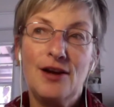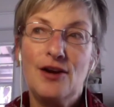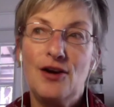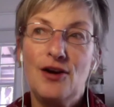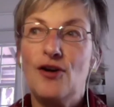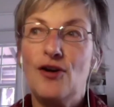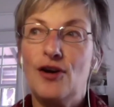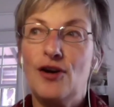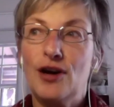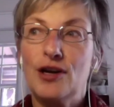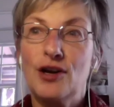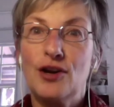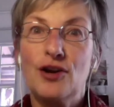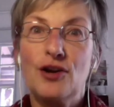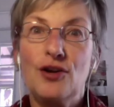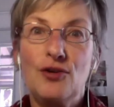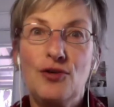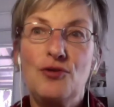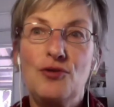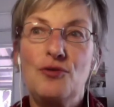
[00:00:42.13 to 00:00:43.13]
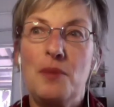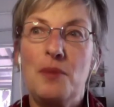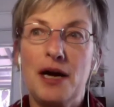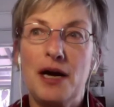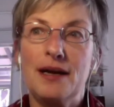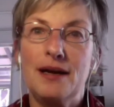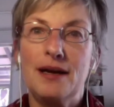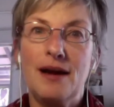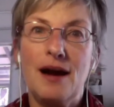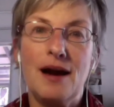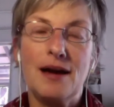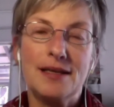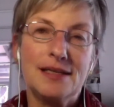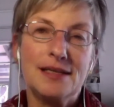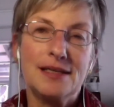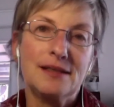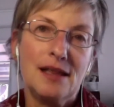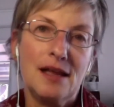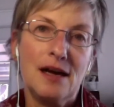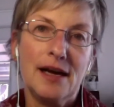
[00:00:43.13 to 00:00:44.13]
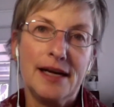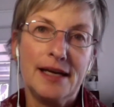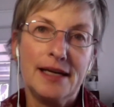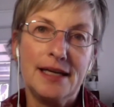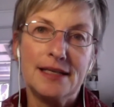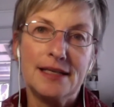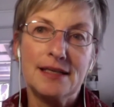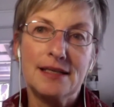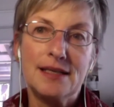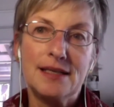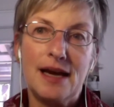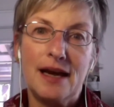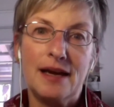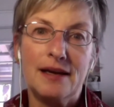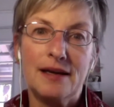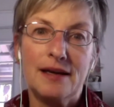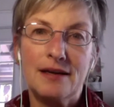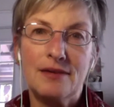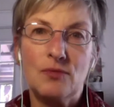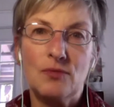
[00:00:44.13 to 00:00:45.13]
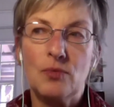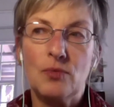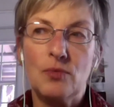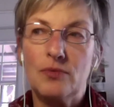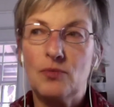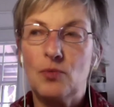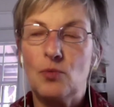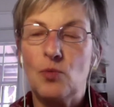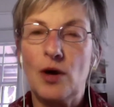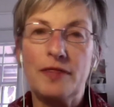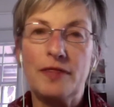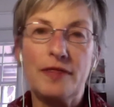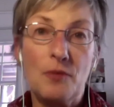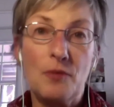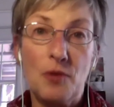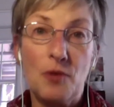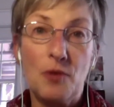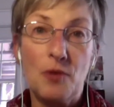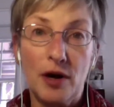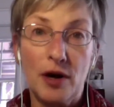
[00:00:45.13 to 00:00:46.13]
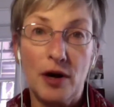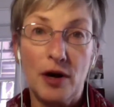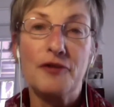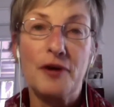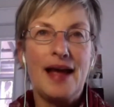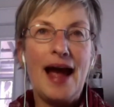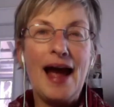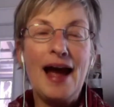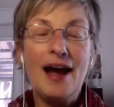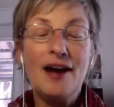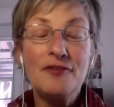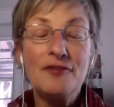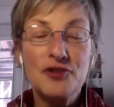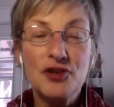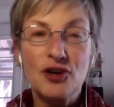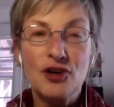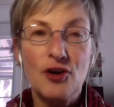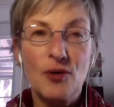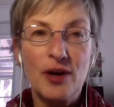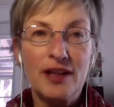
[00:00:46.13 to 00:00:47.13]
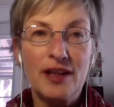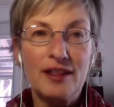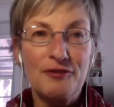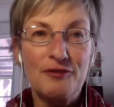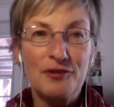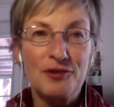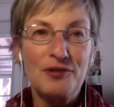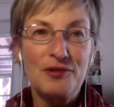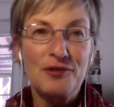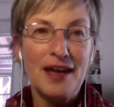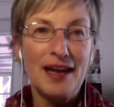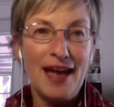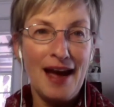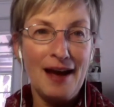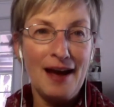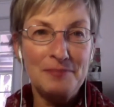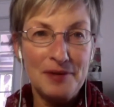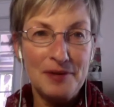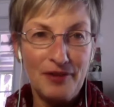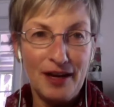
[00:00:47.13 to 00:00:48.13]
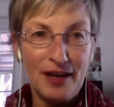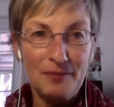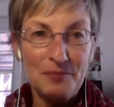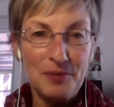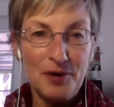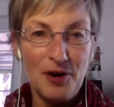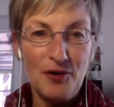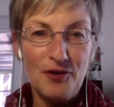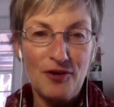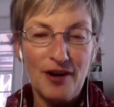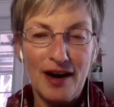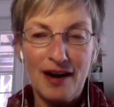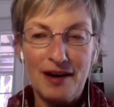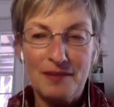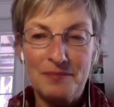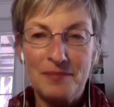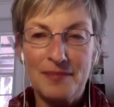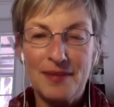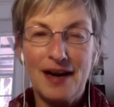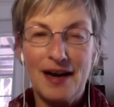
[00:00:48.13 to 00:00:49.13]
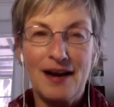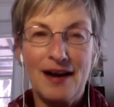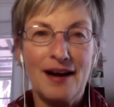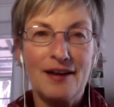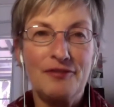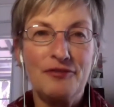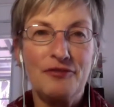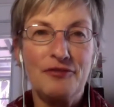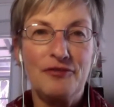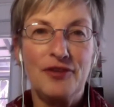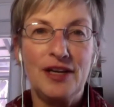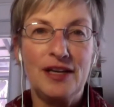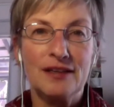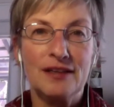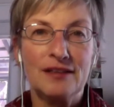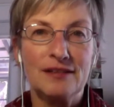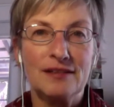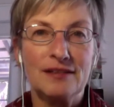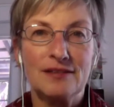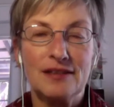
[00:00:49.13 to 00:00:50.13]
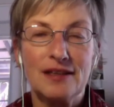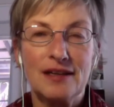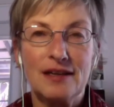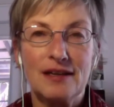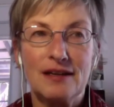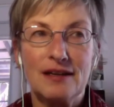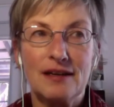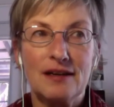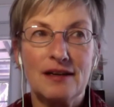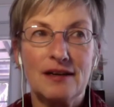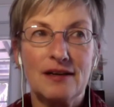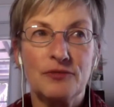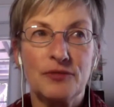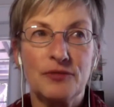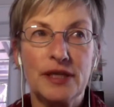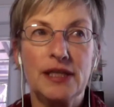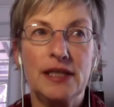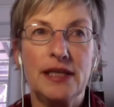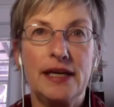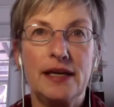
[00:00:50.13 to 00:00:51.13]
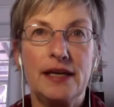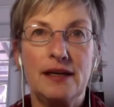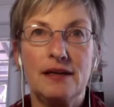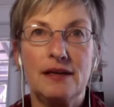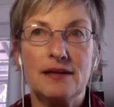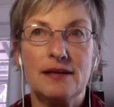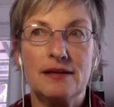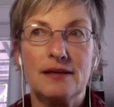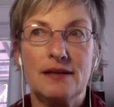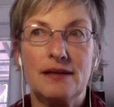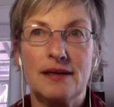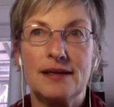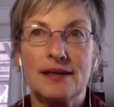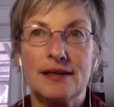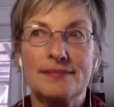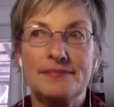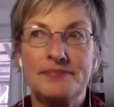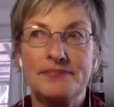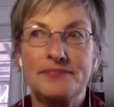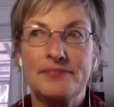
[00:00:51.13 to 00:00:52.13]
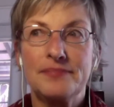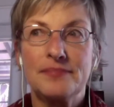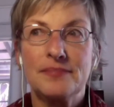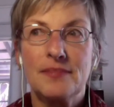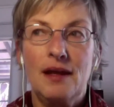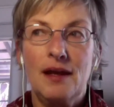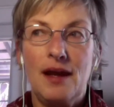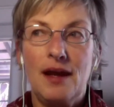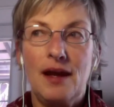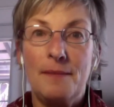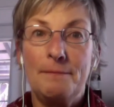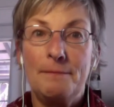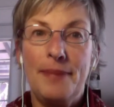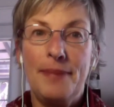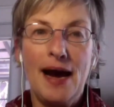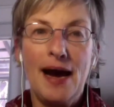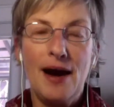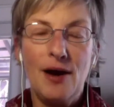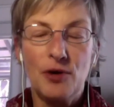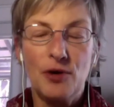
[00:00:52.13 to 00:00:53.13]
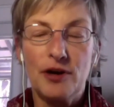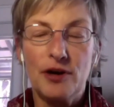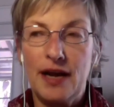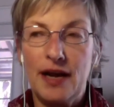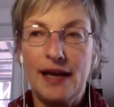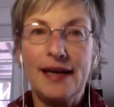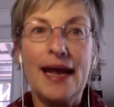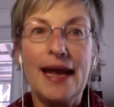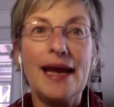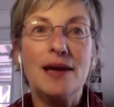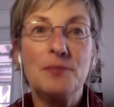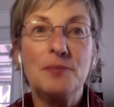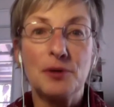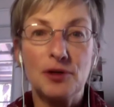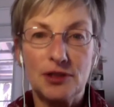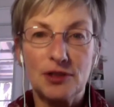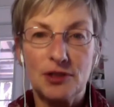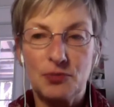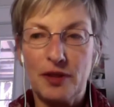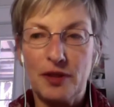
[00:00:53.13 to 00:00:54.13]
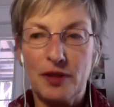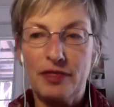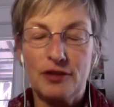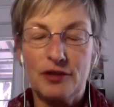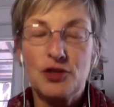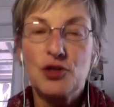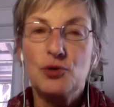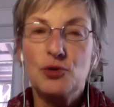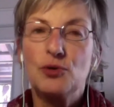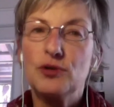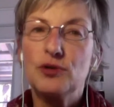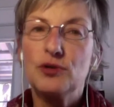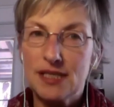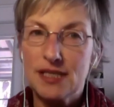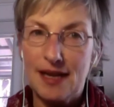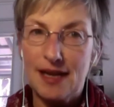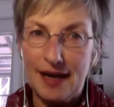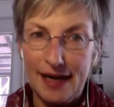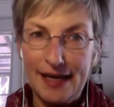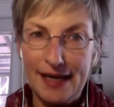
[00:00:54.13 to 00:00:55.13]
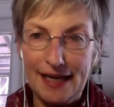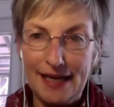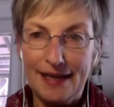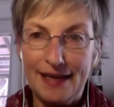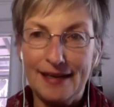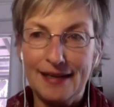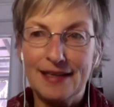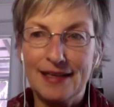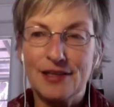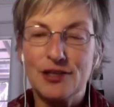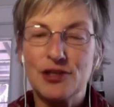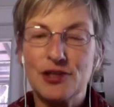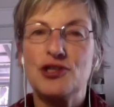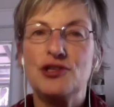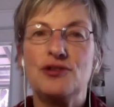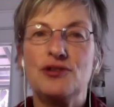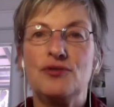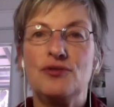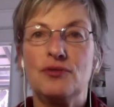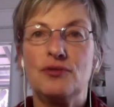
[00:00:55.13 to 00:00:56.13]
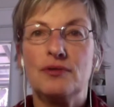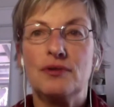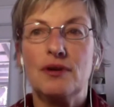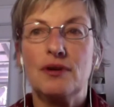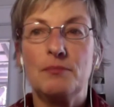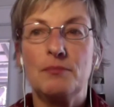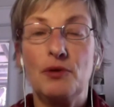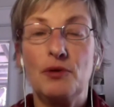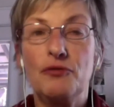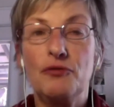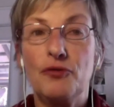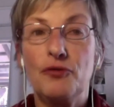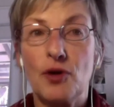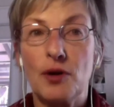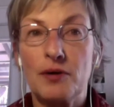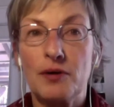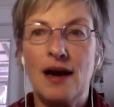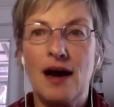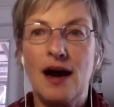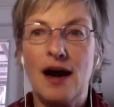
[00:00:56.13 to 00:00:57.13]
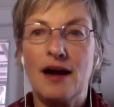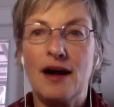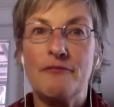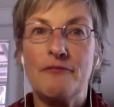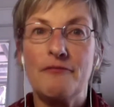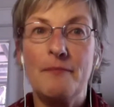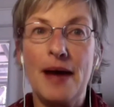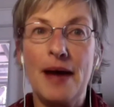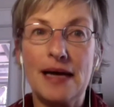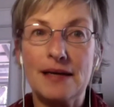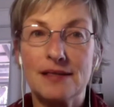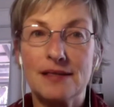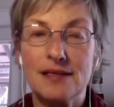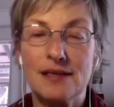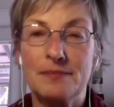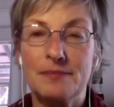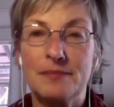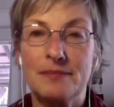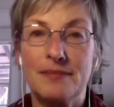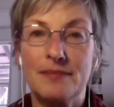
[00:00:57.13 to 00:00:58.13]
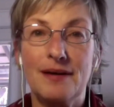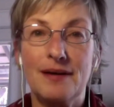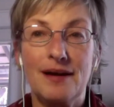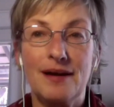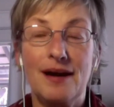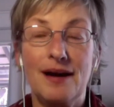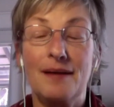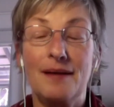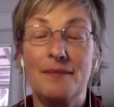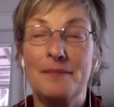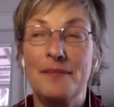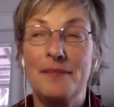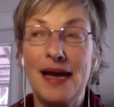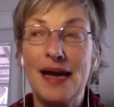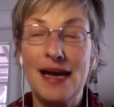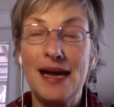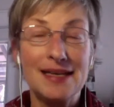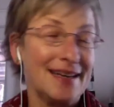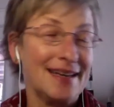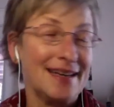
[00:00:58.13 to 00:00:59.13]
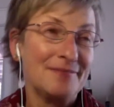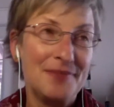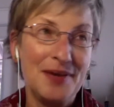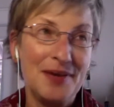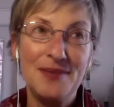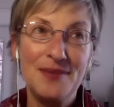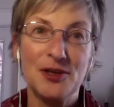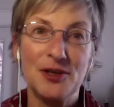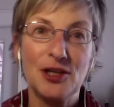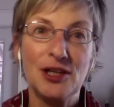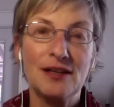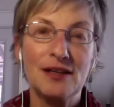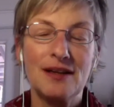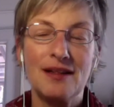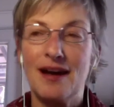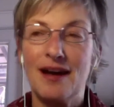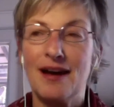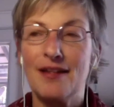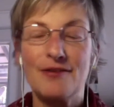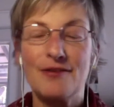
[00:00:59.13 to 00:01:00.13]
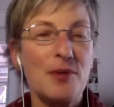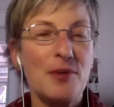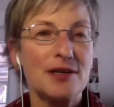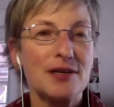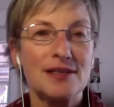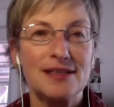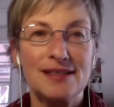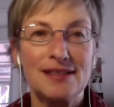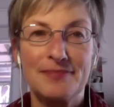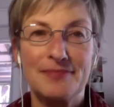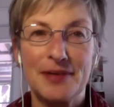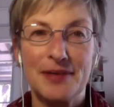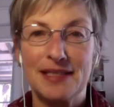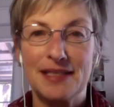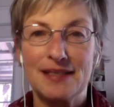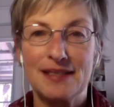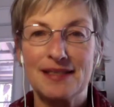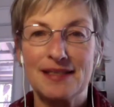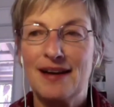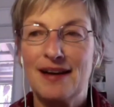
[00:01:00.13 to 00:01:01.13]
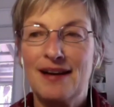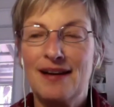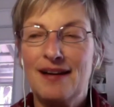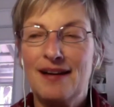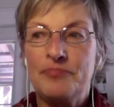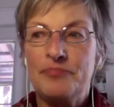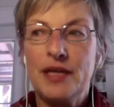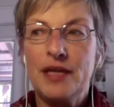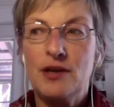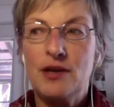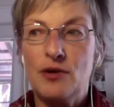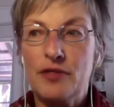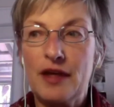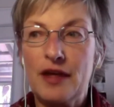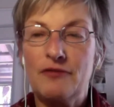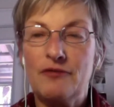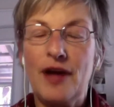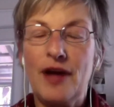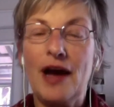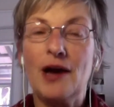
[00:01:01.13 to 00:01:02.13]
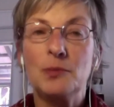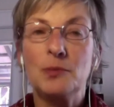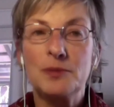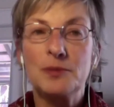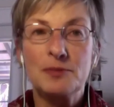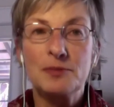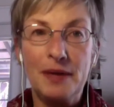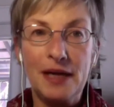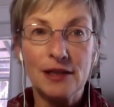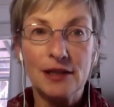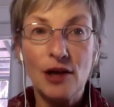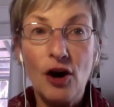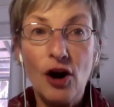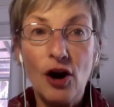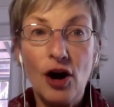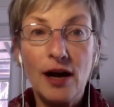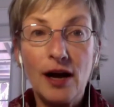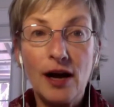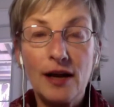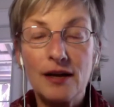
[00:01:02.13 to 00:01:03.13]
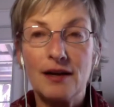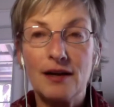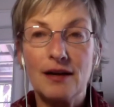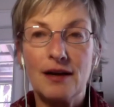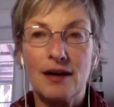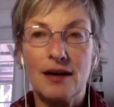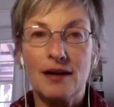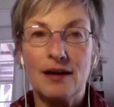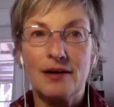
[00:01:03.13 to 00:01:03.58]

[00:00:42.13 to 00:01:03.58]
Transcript: on who my ideal client is and what they want to hear from me. After going through the Captivate program, I feel really um, empowered, enabled with the tools that I need to move forward. I've met some amazing people, the other participants. You know, they've helped me a lot uh,